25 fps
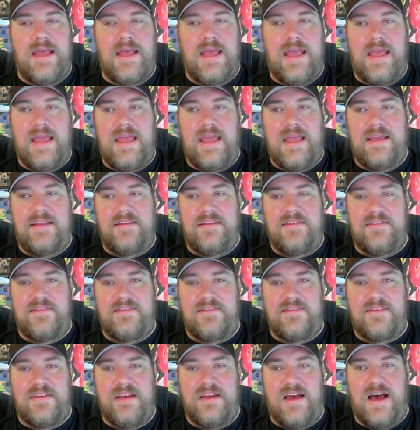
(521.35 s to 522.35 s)
And
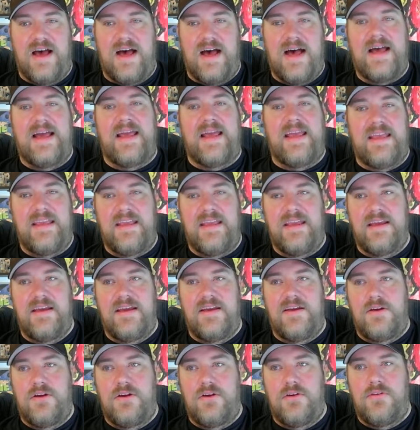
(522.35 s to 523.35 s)
I
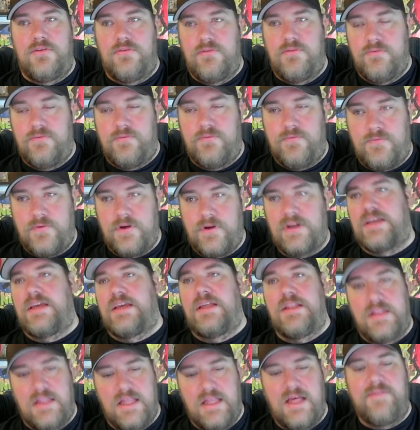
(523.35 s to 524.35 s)

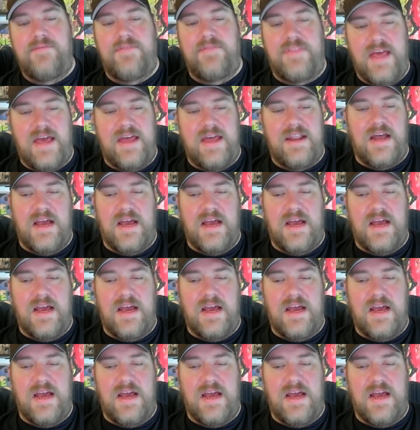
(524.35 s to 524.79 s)
freaking love that.